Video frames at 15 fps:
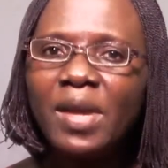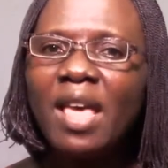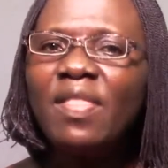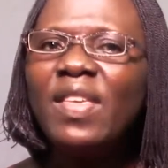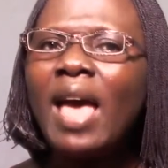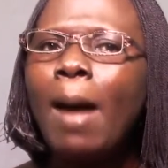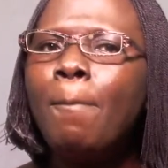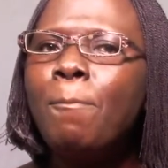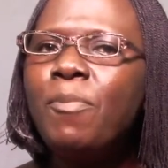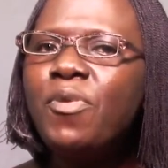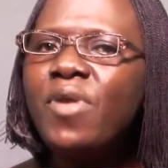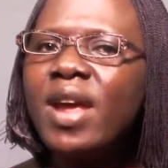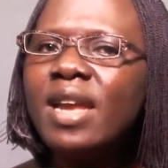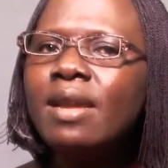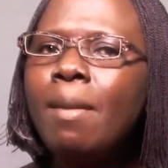They are
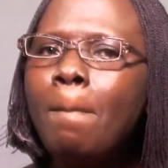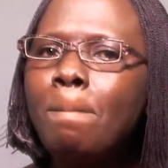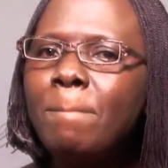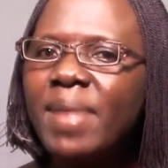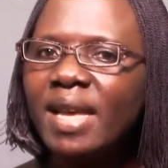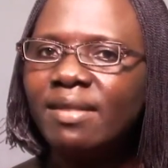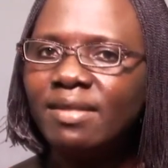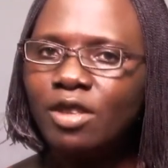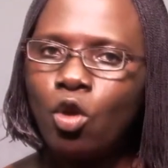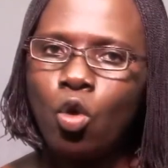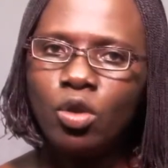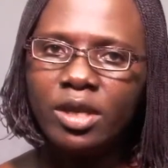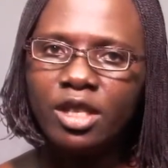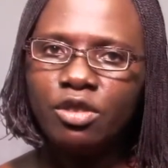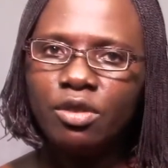brain-based
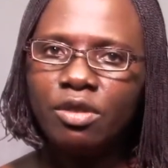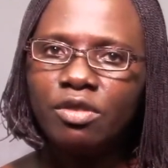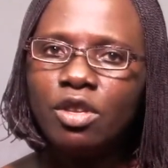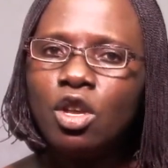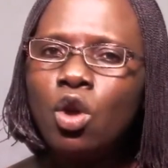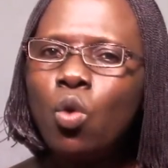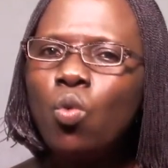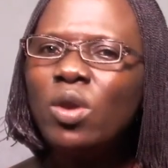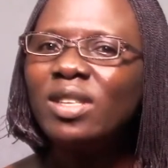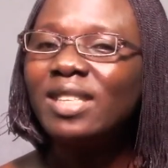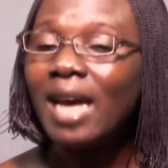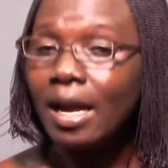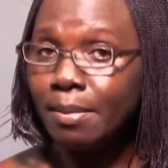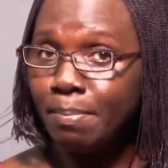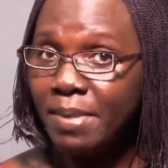conditions which
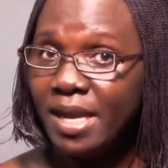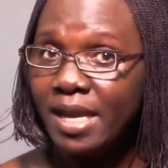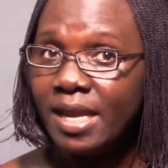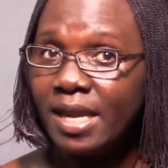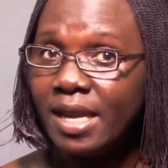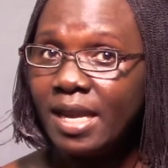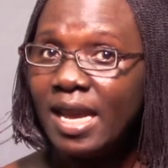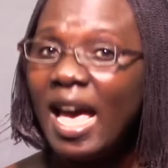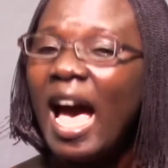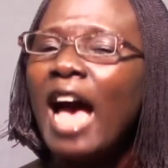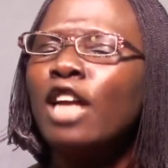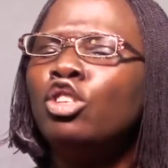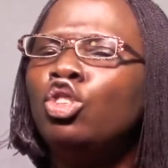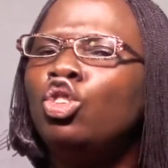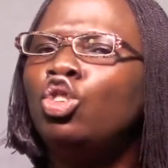can be
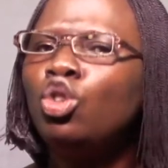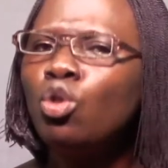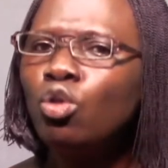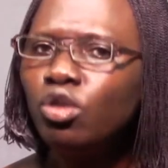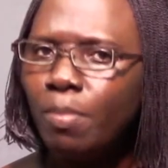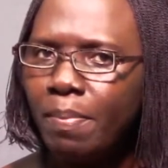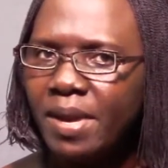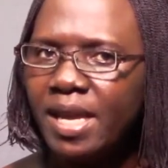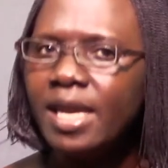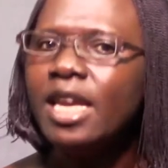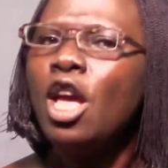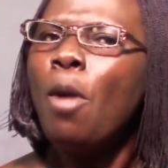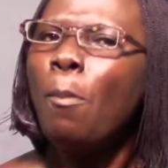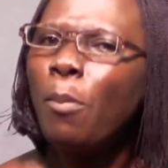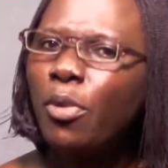and should be
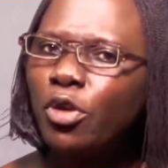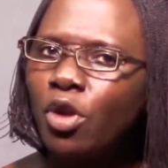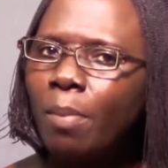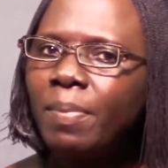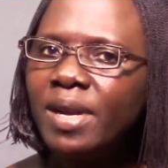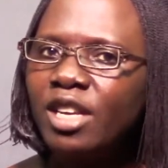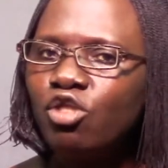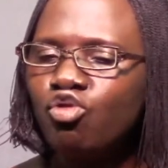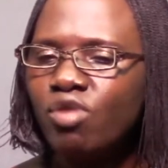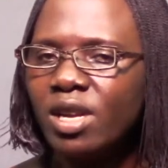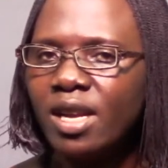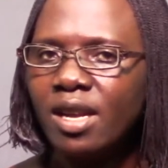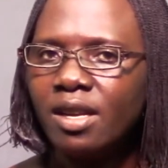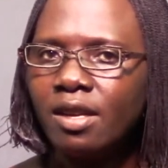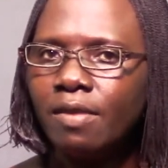promptly
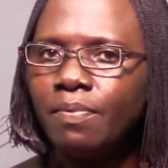treated.